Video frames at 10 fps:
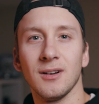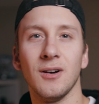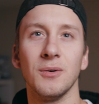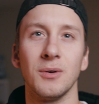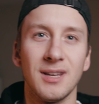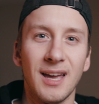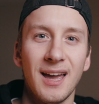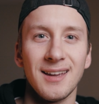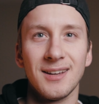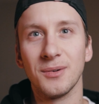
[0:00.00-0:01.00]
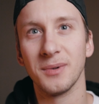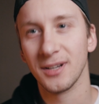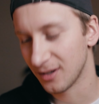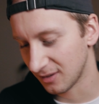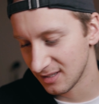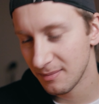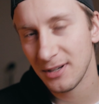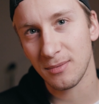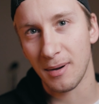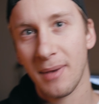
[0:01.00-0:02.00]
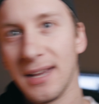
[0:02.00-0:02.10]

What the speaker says: Okay, here we go. Let's make sure my